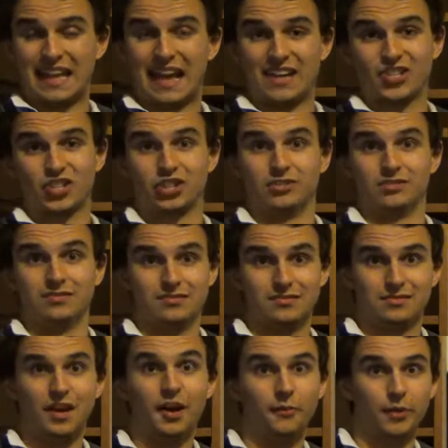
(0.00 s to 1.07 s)
action,
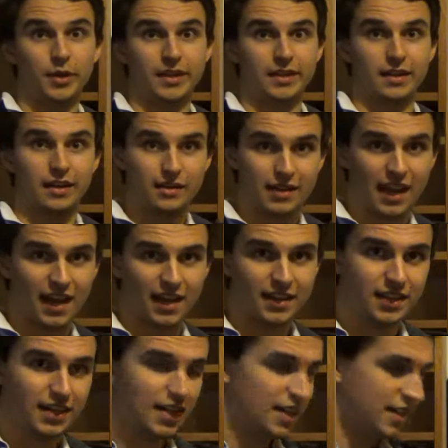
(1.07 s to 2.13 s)
aren't we, okay?